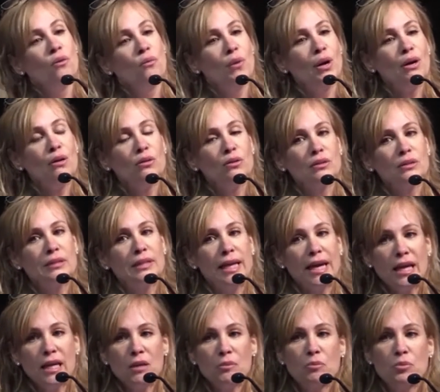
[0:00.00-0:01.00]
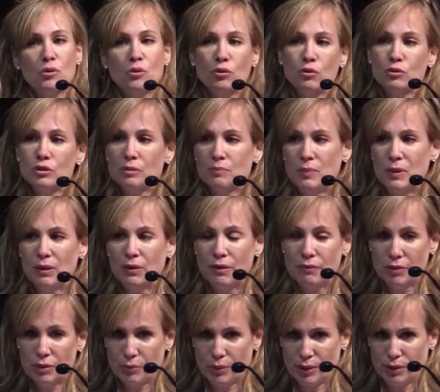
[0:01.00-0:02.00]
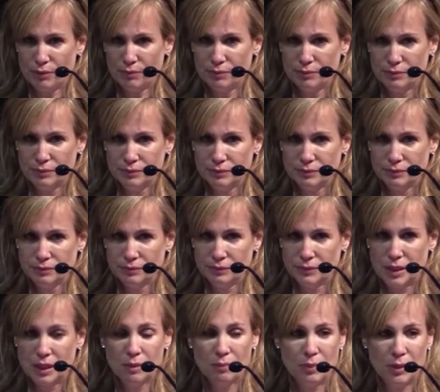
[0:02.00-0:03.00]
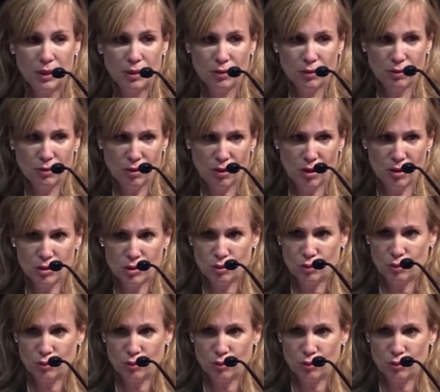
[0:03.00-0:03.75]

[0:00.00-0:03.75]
Well, data brokers appear everywhere. They appear on